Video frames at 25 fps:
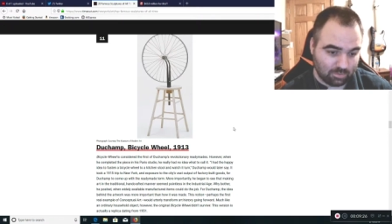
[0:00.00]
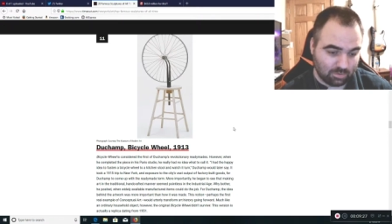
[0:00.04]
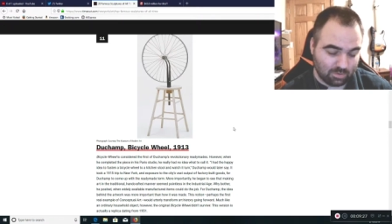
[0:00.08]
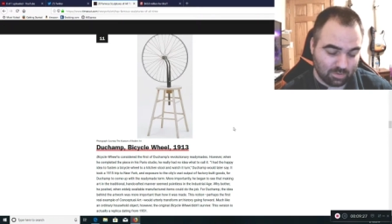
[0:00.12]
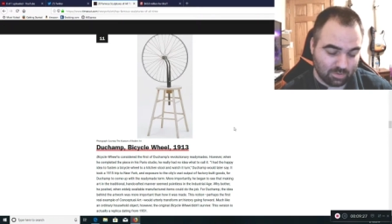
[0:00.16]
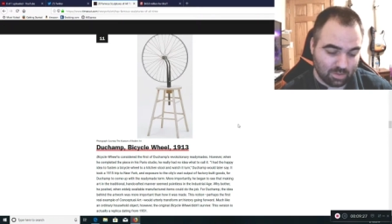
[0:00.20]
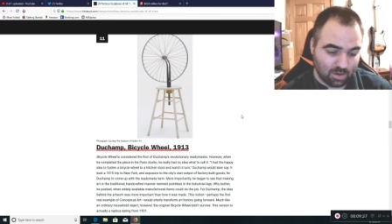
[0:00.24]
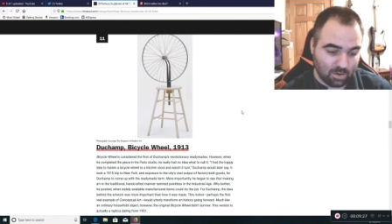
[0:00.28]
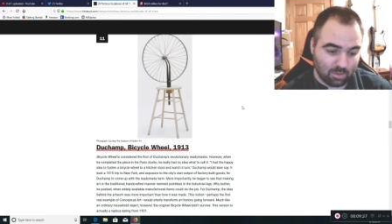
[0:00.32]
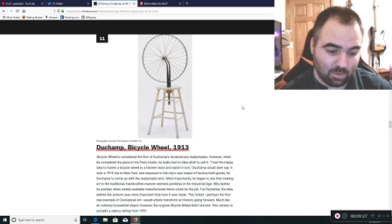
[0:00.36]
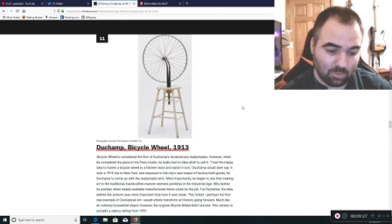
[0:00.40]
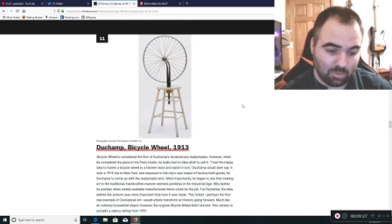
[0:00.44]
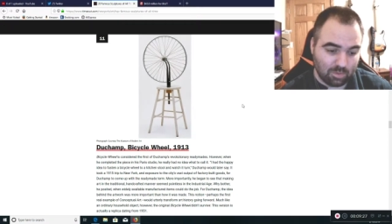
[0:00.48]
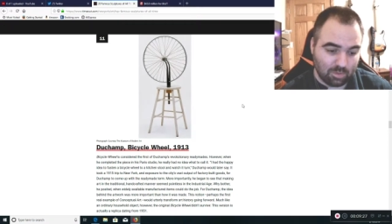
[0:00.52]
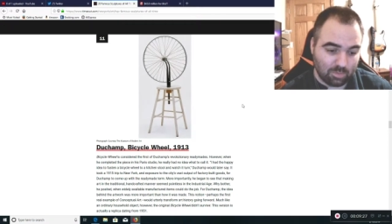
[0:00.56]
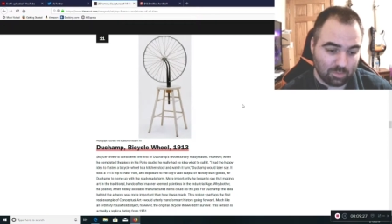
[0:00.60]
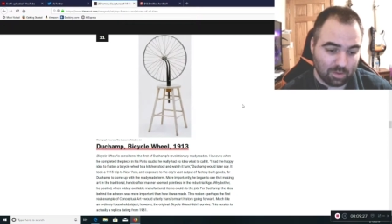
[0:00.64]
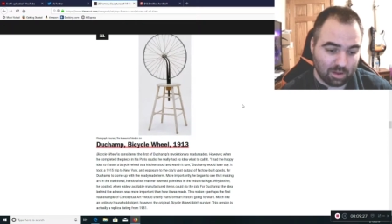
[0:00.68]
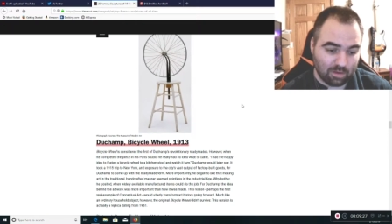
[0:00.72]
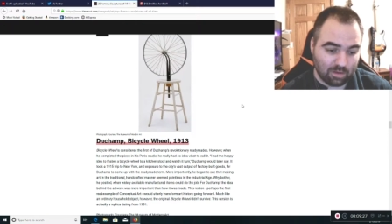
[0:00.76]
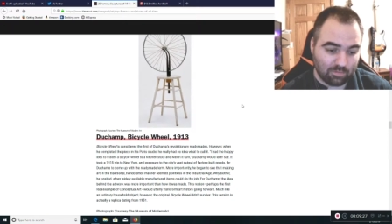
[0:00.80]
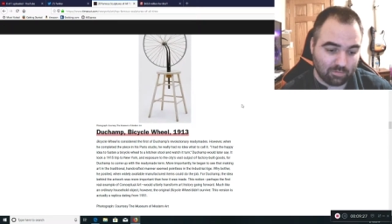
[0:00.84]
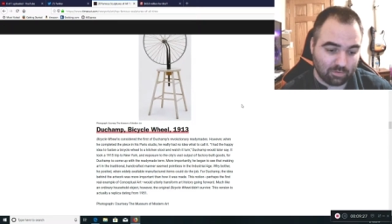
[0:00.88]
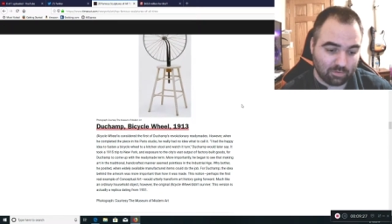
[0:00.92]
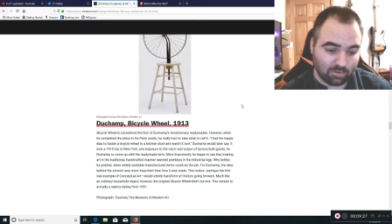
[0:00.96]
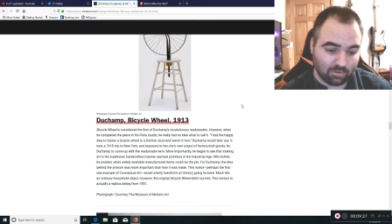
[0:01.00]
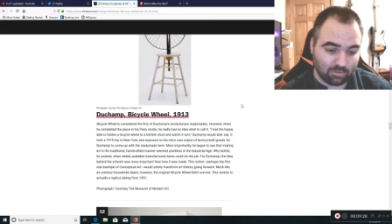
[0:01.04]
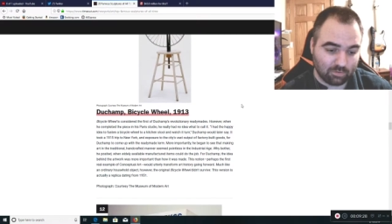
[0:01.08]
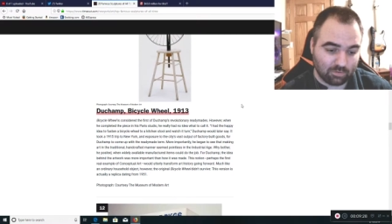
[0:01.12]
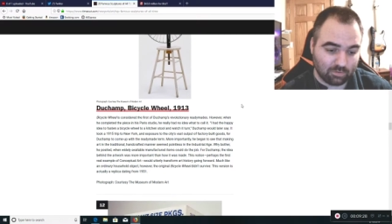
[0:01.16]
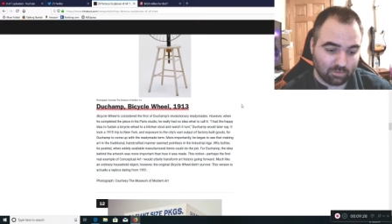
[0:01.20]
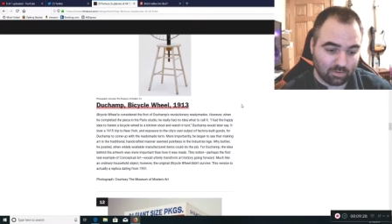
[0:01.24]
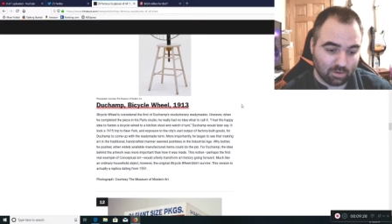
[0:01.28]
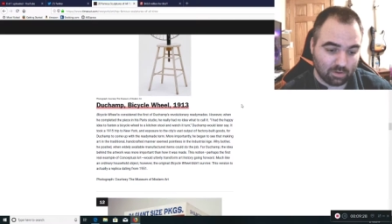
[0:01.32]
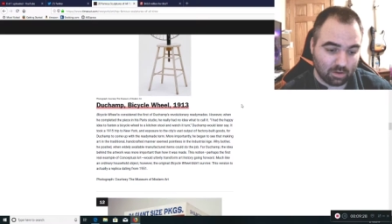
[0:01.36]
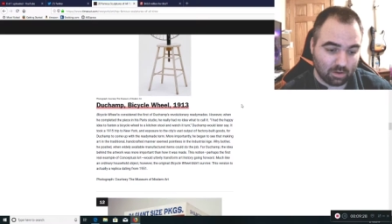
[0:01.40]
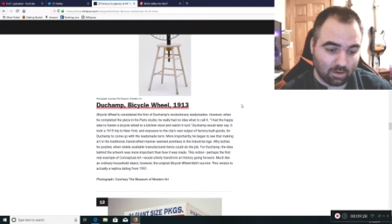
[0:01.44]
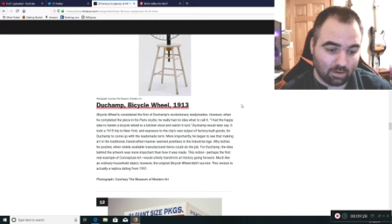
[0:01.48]
That would be my
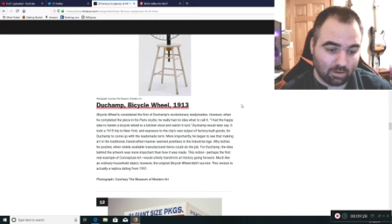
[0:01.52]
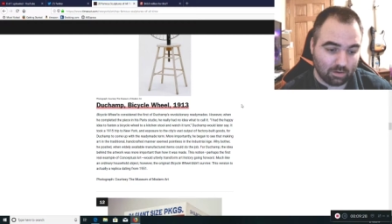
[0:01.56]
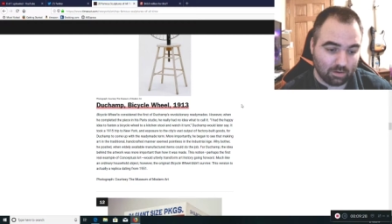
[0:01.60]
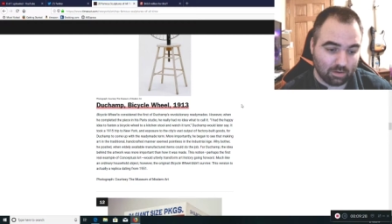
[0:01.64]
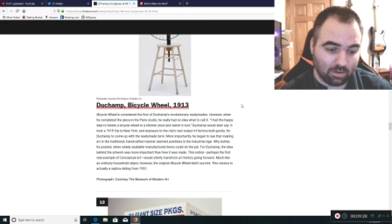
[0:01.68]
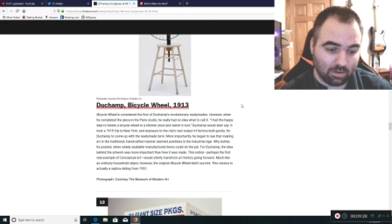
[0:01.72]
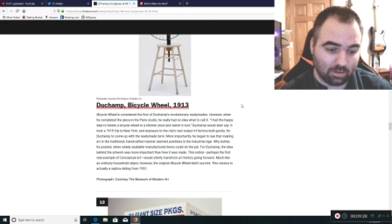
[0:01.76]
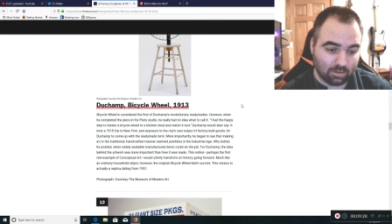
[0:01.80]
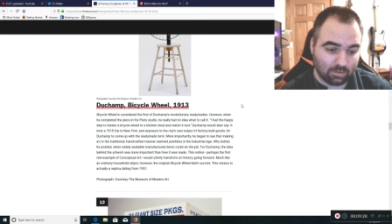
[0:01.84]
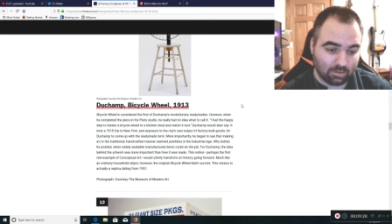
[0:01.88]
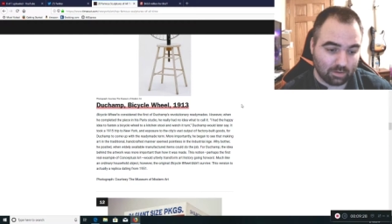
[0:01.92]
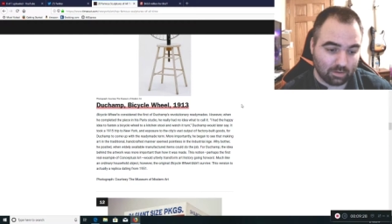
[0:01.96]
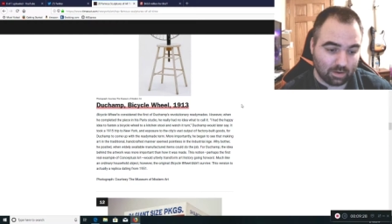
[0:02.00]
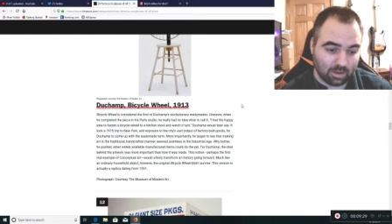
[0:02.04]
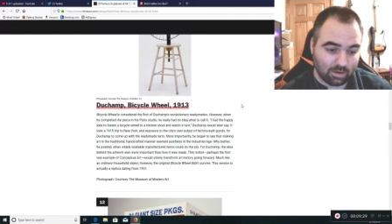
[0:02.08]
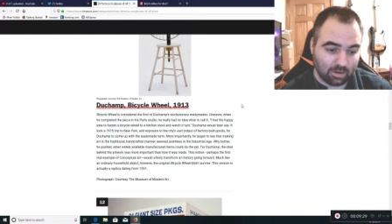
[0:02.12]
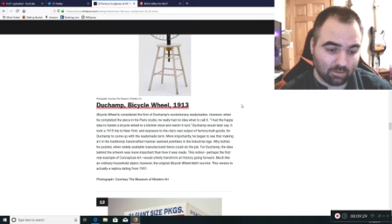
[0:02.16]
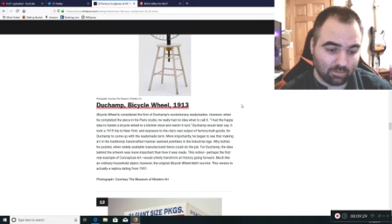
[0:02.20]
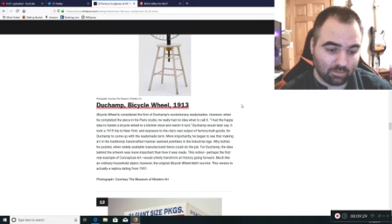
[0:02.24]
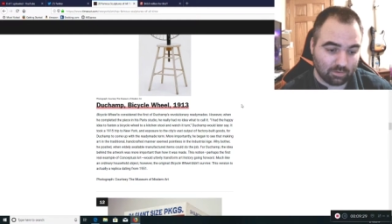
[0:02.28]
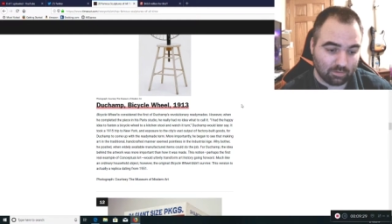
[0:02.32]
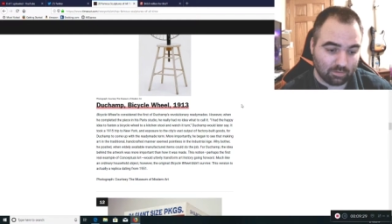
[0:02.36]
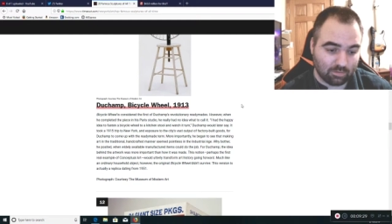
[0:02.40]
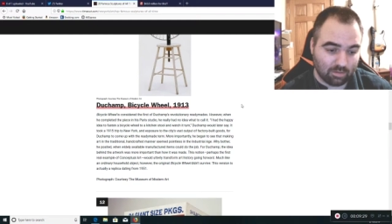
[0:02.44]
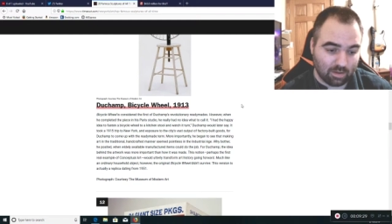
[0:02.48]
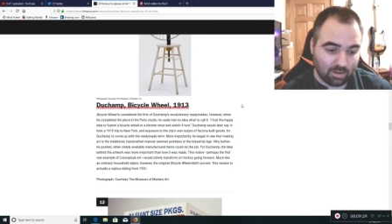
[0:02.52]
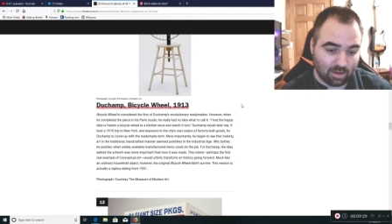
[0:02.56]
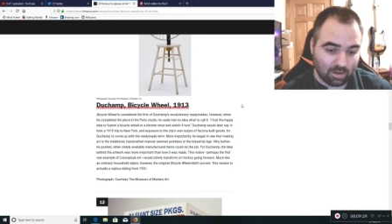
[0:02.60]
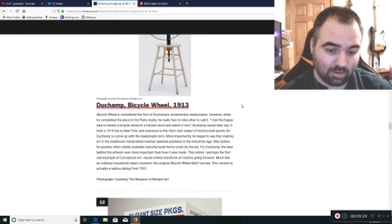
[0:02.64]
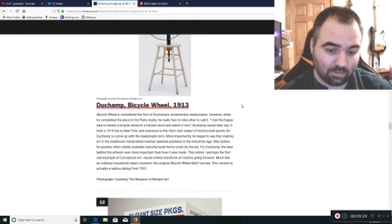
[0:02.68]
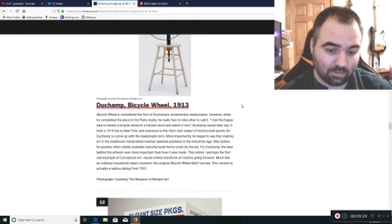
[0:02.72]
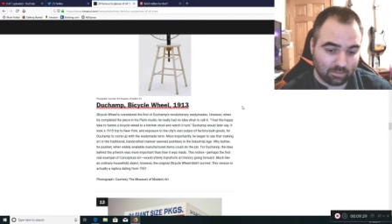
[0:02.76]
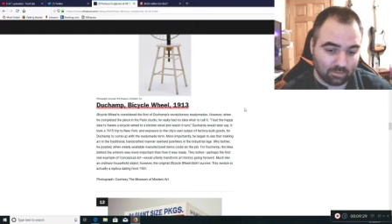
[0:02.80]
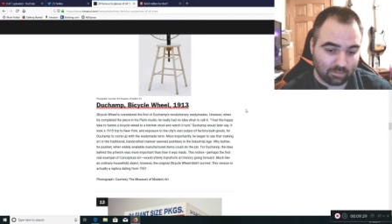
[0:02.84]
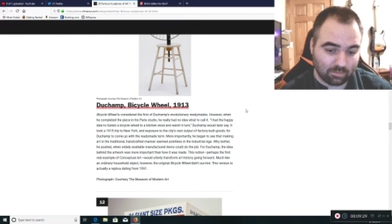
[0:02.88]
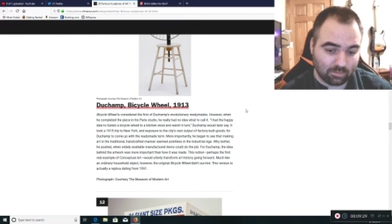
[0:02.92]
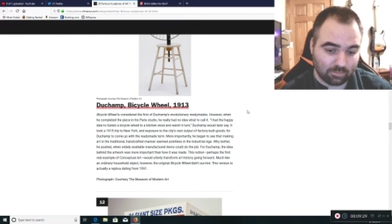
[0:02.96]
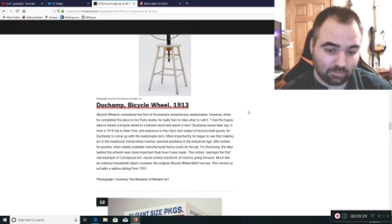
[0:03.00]
first inclination of that.